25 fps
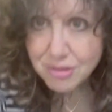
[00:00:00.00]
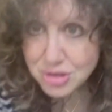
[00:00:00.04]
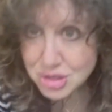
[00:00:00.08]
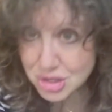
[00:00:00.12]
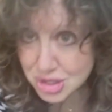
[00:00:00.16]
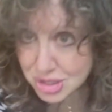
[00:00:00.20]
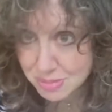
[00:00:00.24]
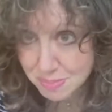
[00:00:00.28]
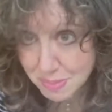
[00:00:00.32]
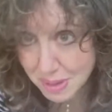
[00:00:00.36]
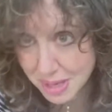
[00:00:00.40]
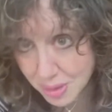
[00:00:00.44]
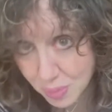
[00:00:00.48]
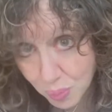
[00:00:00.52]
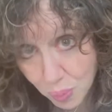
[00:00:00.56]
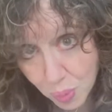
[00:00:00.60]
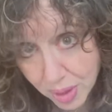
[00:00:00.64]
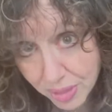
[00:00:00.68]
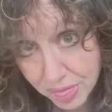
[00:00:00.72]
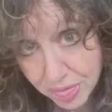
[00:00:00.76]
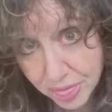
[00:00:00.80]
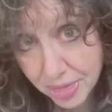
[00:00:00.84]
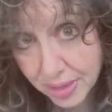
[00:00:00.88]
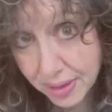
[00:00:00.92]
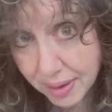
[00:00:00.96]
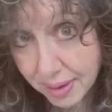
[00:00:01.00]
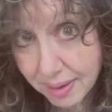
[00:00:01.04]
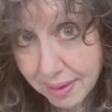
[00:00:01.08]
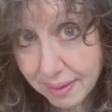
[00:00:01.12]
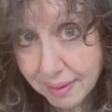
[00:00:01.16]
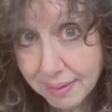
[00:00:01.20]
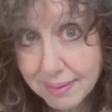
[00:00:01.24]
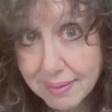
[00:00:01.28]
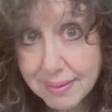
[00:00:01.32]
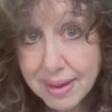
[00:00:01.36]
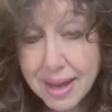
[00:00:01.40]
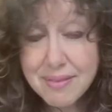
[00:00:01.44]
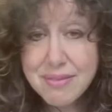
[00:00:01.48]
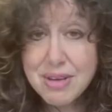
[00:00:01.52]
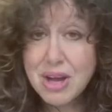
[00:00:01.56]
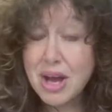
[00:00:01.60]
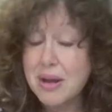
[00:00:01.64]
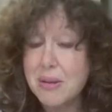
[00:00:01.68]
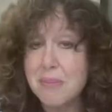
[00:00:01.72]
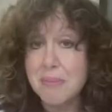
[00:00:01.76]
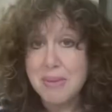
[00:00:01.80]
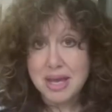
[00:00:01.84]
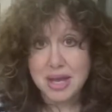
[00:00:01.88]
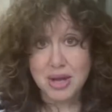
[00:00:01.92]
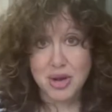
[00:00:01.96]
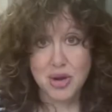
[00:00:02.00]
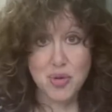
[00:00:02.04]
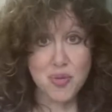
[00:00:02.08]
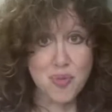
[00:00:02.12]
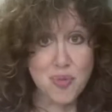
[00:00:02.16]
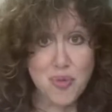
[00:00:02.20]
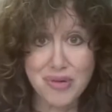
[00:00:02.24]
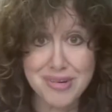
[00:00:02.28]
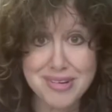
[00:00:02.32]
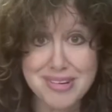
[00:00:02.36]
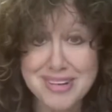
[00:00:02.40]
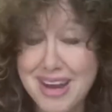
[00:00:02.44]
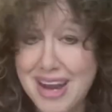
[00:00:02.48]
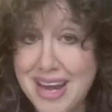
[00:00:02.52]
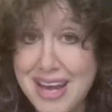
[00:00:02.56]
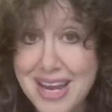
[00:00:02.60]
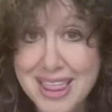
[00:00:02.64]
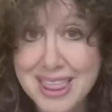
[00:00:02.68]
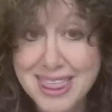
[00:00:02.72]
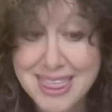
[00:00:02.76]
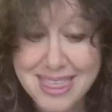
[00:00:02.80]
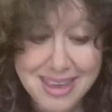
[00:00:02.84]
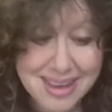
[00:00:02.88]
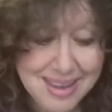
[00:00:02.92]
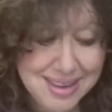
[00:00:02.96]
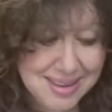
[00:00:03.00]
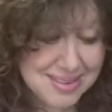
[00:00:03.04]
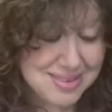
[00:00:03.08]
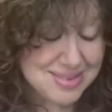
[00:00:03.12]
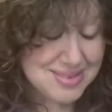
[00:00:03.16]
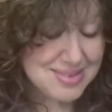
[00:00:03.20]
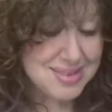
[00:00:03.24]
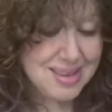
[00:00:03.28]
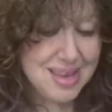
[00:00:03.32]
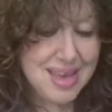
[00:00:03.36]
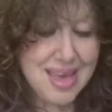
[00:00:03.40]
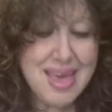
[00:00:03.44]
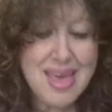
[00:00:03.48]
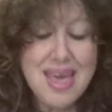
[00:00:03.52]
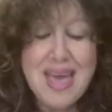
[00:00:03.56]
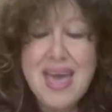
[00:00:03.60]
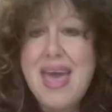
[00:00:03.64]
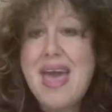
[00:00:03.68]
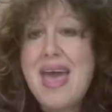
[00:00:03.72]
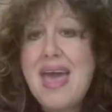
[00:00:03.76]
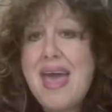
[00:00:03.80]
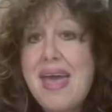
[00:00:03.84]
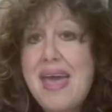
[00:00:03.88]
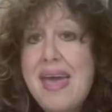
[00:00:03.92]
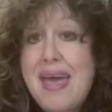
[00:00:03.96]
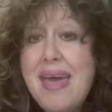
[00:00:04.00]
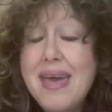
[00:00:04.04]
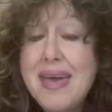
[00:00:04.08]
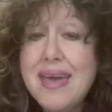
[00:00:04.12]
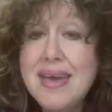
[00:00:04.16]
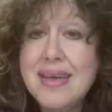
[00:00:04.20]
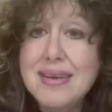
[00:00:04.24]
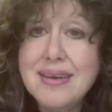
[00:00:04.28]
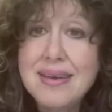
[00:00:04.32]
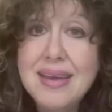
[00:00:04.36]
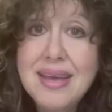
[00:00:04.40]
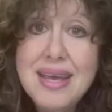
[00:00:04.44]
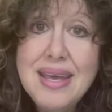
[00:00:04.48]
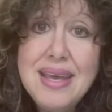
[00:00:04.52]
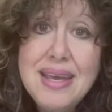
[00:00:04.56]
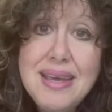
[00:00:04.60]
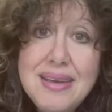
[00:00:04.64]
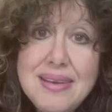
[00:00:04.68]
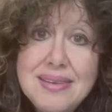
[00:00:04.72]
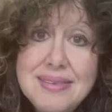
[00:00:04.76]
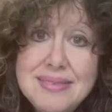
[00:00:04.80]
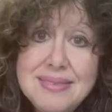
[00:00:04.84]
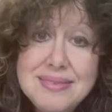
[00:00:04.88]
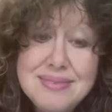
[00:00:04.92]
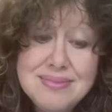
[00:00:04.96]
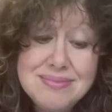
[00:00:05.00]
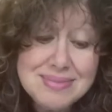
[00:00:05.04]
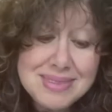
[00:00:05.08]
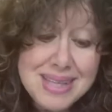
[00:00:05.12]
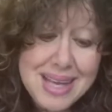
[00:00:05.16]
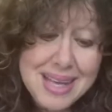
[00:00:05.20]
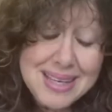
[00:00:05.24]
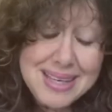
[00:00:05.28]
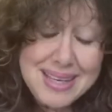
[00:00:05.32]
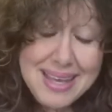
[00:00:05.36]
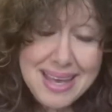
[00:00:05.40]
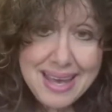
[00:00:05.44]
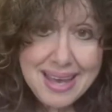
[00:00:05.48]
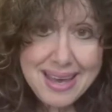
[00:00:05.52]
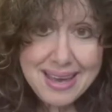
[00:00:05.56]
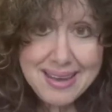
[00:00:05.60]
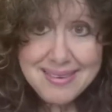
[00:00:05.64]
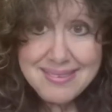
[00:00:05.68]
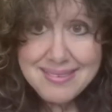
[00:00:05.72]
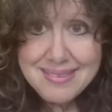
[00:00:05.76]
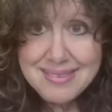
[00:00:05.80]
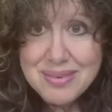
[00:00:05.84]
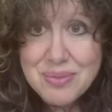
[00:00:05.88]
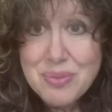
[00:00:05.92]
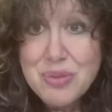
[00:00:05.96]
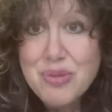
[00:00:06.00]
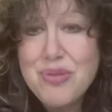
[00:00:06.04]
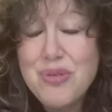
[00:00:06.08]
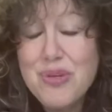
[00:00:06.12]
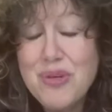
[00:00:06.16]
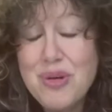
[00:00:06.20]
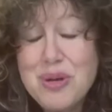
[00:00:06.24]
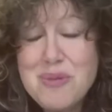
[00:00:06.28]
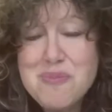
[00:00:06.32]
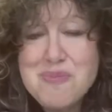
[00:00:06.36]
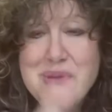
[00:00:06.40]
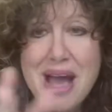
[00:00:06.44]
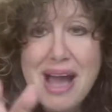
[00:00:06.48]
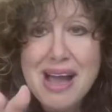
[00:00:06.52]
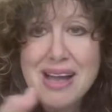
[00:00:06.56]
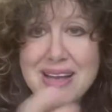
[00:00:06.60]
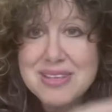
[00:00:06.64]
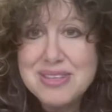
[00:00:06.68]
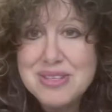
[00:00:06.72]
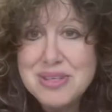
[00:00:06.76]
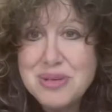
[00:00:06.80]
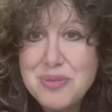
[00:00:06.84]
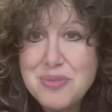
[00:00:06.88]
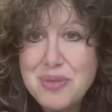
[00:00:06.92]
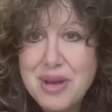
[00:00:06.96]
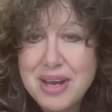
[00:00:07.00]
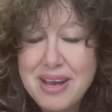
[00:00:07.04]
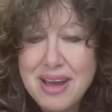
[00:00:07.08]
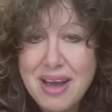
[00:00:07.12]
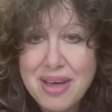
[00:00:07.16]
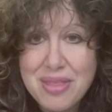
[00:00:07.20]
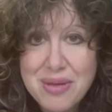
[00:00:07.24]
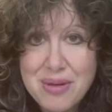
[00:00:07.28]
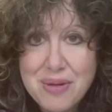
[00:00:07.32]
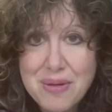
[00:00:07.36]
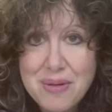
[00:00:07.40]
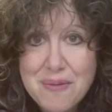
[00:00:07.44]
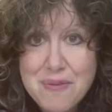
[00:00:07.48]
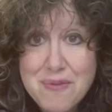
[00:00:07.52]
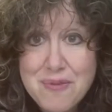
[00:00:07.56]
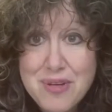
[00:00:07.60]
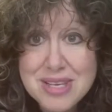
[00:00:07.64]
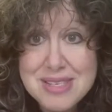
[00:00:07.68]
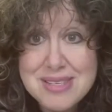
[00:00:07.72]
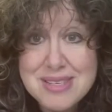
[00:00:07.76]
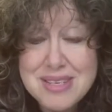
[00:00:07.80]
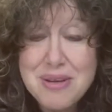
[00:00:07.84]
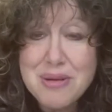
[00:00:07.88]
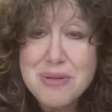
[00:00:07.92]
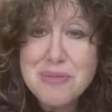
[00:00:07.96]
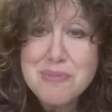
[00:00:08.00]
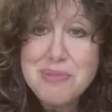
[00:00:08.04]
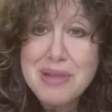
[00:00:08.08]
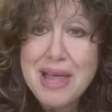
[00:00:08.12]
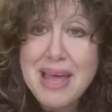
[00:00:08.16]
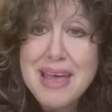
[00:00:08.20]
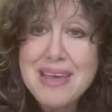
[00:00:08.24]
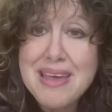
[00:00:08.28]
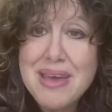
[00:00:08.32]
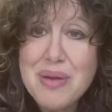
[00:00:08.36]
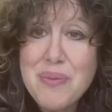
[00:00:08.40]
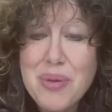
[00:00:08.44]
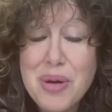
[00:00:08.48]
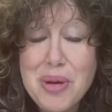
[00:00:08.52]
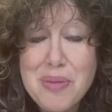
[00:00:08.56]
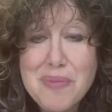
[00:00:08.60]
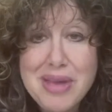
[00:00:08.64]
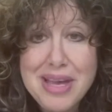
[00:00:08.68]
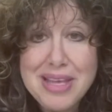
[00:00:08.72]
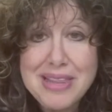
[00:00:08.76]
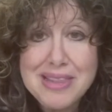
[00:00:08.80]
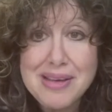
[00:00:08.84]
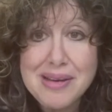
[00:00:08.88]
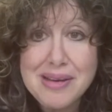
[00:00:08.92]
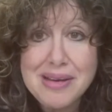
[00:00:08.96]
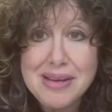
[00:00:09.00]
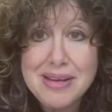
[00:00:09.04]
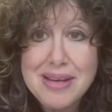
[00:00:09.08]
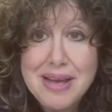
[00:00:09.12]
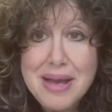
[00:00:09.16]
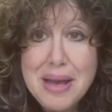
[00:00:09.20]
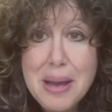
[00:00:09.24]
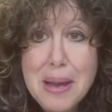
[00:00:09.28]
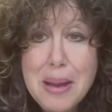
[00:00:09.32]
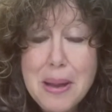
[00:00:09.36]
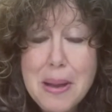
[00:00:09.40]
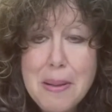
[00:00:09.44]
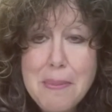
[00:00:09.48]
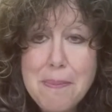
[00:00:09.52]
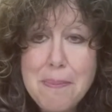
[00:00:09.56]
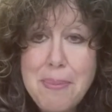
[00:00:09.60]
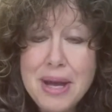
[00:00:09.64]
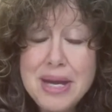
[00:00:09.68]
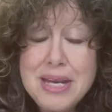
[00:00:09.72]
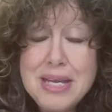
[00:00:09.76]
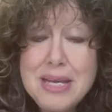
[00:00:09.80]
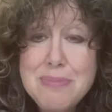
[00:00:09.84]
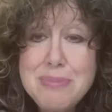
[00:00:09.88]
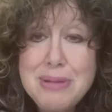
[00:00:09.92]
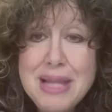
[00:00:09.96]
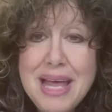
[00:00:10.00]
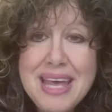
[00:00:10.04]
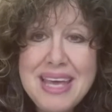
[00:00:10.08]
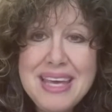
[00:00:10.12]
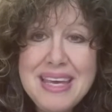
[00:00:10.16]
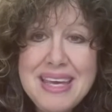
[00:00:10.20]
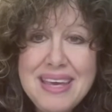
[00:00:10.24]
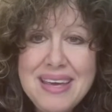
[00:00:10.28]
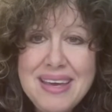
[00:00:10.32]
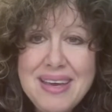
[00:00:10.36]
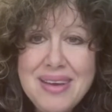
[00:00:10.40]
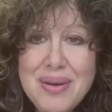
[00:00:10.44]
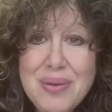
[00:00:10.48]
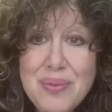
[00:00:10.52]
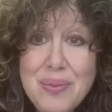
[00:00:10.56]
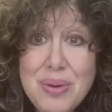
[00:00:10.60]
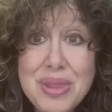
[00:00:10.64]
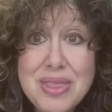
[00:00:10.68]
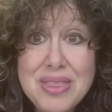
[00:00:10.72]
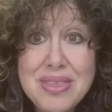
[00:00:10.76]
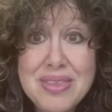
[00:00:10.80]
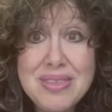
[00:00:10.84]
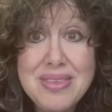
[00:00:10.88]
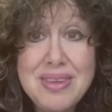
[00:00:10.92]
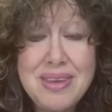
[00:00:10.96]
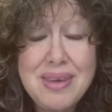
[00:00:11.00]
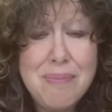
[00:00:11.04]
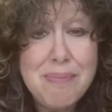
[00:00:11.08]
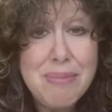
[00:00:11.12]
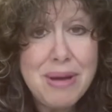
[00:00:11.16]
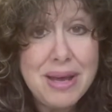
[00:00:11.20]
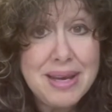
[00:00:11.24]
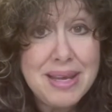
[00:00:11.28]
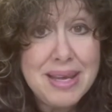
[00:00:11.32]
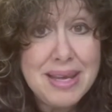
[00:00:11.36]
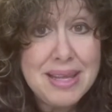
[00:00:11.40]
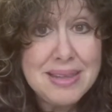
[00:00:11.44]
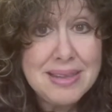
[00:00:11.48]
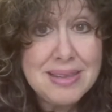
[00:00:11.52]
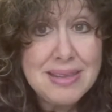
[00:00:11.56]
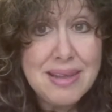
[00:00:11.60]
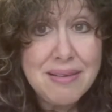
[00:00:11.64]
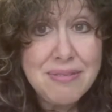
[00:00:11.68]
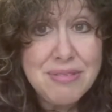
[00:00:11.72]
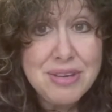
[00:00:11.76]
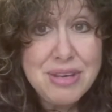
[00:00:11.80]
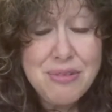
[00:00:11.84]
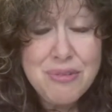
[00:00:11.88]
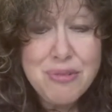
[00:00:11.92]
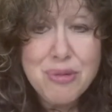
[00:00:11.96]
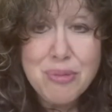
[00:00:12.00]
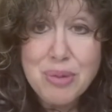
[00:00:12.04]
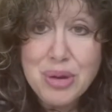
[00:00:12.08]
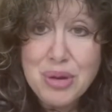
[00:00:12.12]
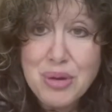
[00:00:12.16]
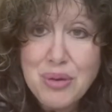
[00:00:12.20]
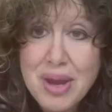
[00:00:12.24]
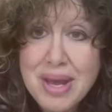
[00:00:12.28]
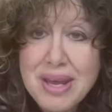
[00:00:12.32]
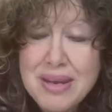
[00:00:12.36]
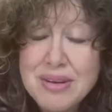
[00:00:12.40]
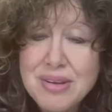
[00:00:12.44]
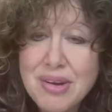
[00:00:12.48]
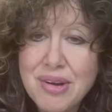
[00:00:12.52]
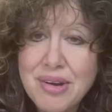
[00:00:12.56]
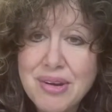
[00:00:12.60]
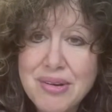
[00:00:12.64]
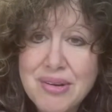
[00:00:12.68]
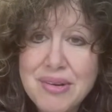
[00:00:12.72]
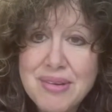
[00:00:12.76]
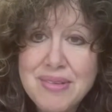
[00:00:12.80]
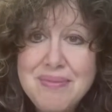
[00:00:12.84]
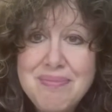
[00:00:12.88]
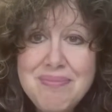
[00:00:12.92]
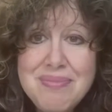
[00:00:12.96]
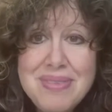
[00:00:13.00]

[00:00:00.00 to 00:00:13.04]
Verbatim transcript: just make one thing. I've got to make coordinating things. And again, referring back to my other fuzzy yarn blanket where I made the bunny blanket with the bunny lovey for my granddaughter,